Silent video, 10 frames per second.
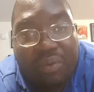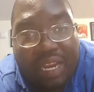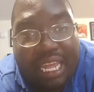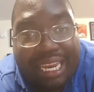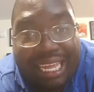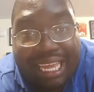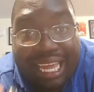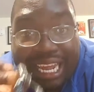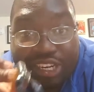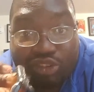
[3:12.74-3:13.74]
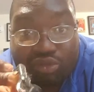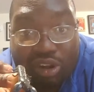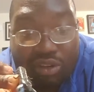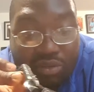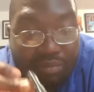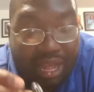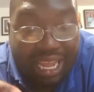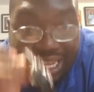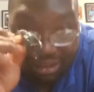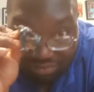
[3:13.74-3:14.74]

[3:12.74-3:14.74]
need to get a strong bite,